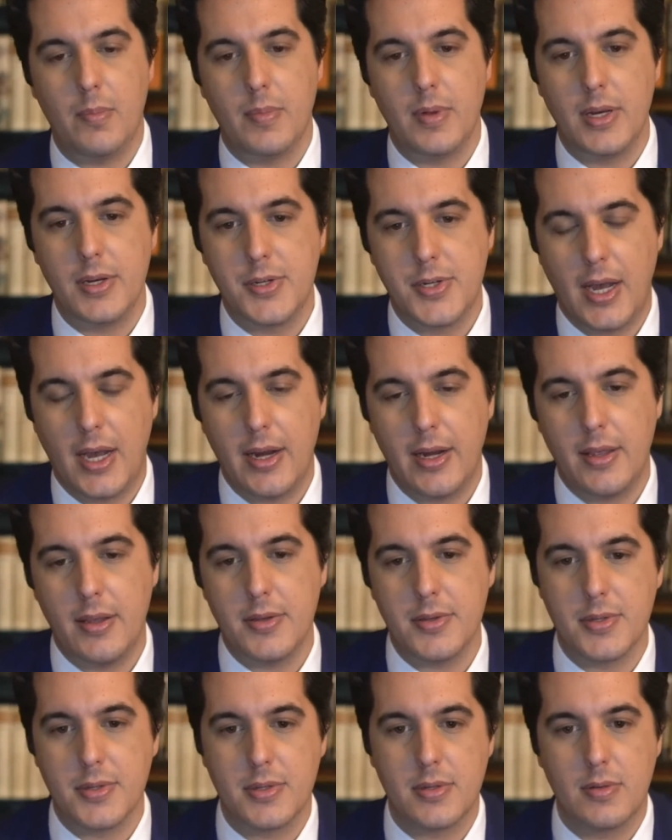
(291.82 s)
In
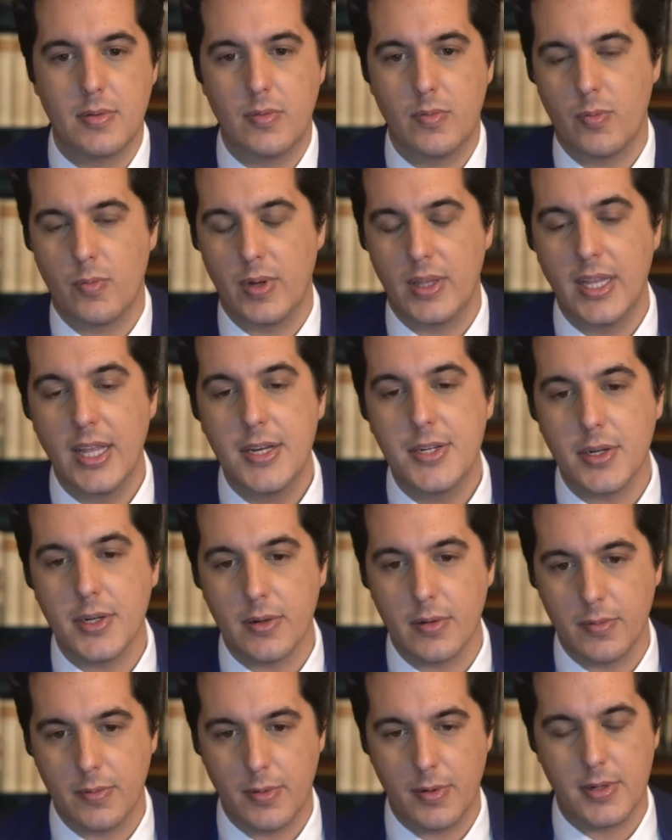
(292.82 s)
Chinese
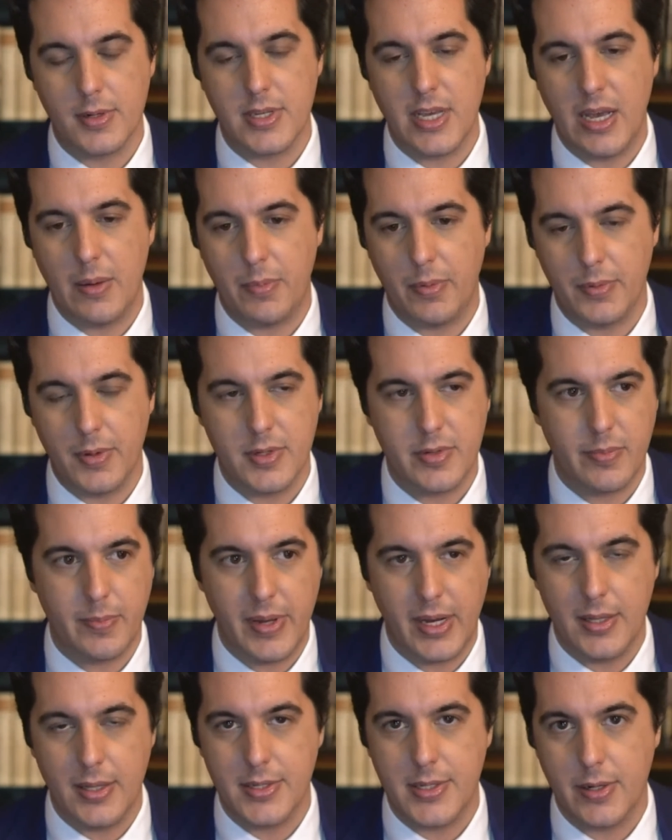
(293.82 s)
religion, for example, this would
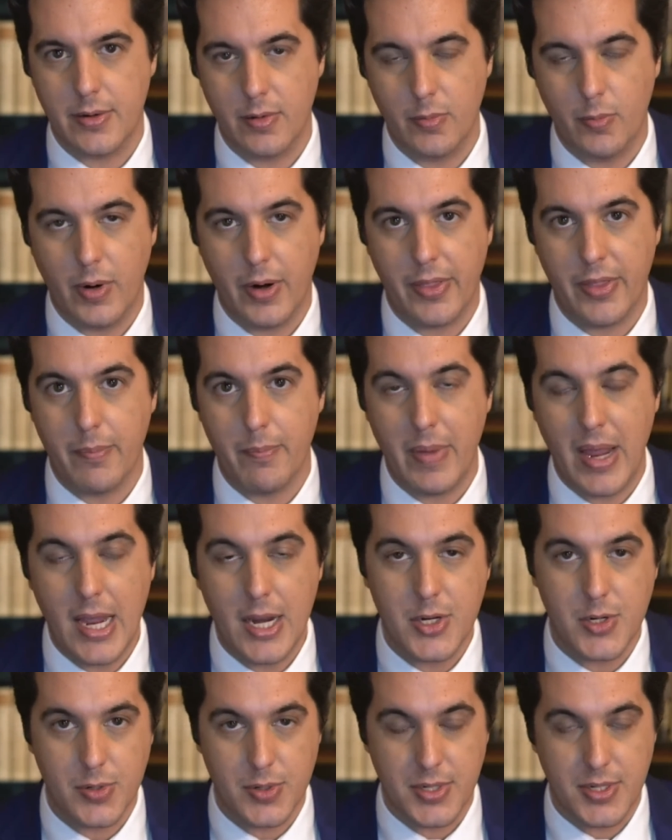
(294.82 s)
be considered one of the
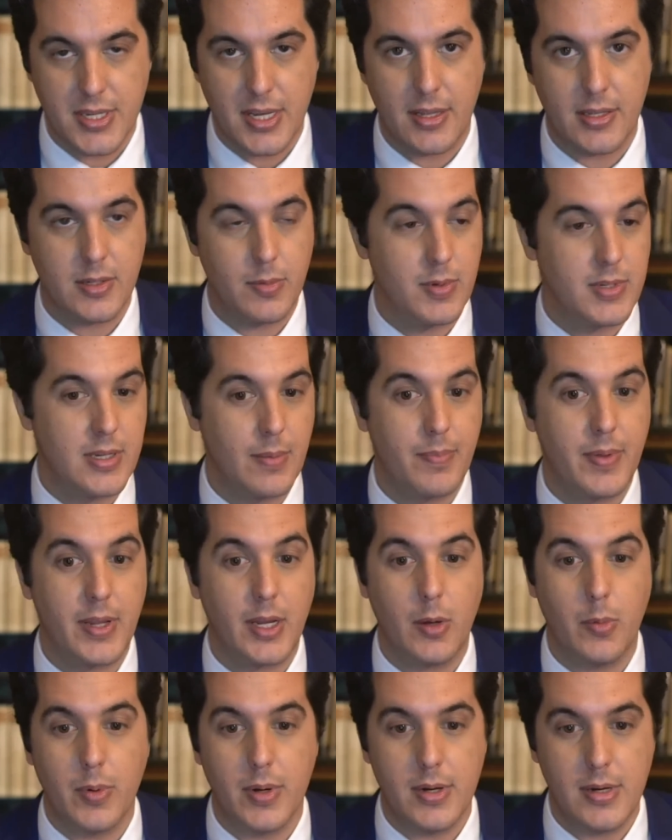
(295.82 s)
major sins. It was something
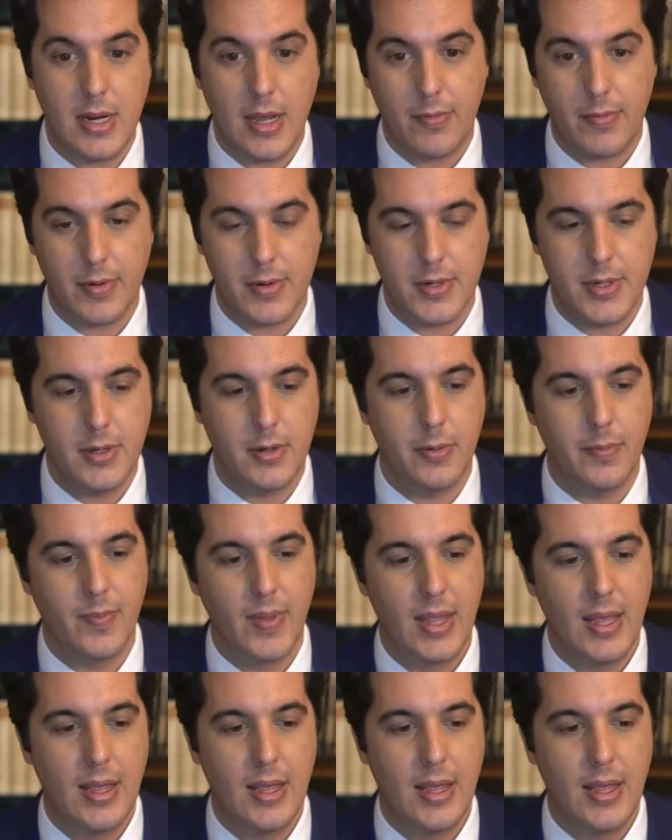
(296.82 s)
you would never do.